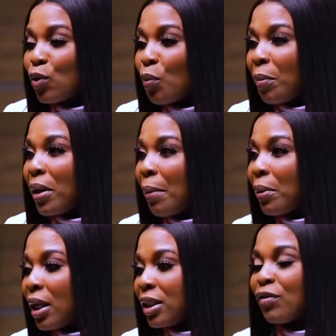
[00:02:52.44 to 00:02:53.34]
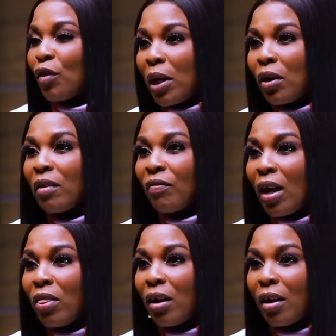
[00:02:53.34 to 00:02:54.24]
So baby happiness is from another
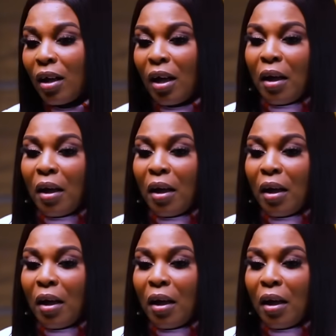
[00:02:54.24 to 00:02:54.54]
father,